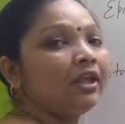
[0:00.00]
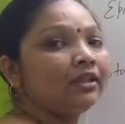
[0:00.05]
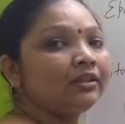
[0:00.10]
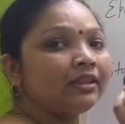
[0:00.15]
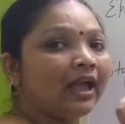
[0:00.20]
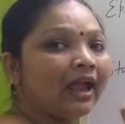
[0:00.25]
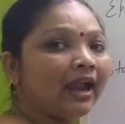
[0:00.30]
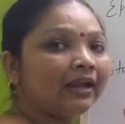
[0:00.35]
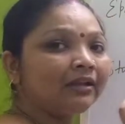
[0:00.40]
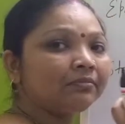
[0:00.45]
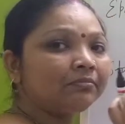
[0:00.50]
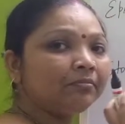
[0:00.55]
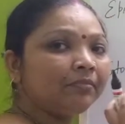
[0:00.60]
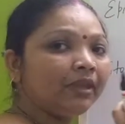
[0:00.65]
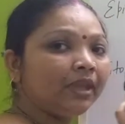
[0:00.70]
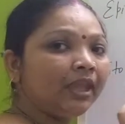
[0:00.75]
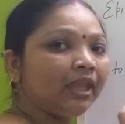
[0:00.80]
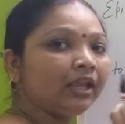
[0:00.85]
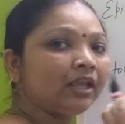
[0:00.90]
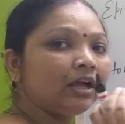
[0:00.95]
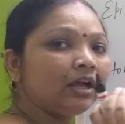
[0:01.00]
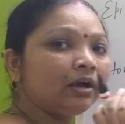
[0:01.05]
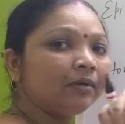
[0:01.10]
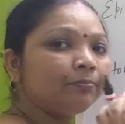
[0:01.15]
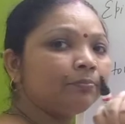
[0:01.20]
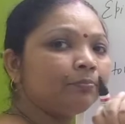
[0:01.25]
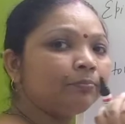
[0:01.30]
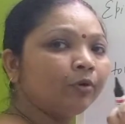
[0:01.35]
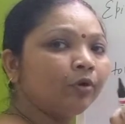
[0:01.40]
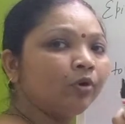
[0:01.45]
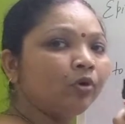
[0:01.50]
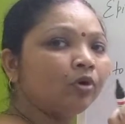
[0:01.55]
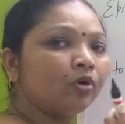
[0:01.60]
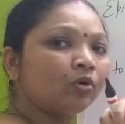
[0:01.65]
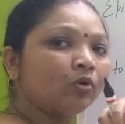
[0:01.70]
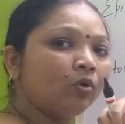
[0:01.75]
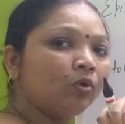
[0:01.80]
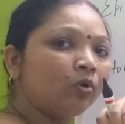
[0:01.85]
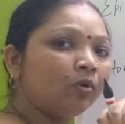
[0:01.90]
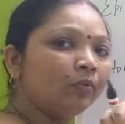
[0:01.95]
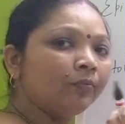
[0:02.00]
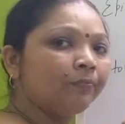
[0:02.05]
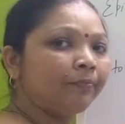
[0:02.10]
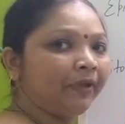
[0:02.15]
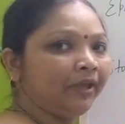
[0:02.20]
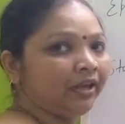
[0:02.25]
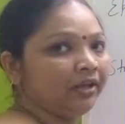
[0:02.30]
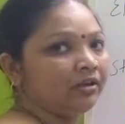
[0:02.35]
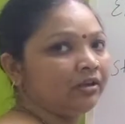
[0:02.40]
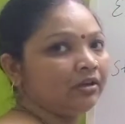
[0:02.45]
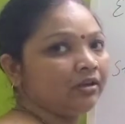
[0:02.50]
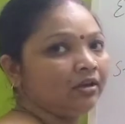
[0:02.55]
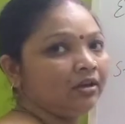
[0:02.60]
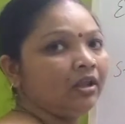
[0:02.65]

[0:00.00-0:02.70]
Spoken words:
that make a pore open